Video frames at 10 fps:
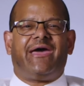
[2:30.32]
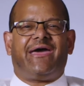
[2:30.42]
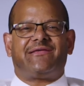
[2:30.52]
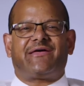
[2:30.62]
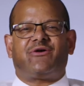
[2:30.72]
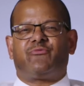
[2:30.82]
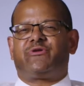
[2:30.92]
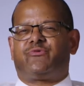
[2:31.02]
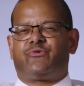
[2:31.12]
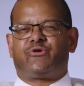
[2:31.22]
And I think one
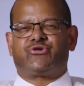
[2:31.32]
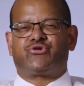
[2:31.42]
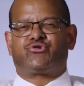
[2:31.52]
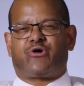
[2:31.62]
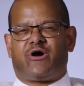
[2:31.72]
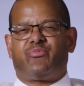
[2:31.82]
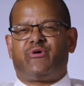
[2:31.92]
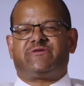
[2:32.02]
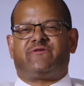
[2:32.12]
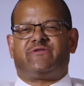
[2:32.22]
of the real strong
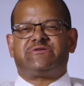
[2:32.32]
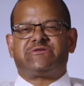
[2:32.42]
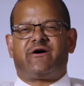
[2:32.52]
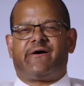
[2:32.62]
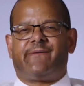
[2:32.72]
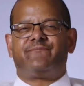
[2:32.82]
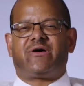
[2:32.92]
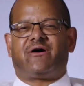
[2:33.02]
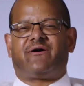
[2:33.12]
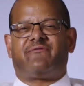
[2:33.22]
points of this, um,
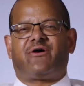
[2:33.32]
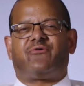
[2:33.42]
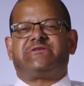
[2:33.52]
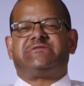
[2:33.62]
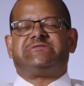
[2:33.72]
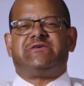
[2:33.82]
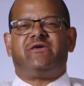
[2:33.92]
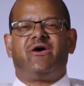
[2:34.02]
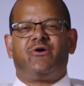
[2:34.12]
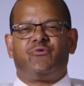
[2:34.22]
uh, of our residency,
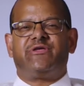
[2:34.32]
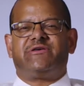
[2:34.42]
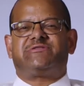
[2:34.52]
really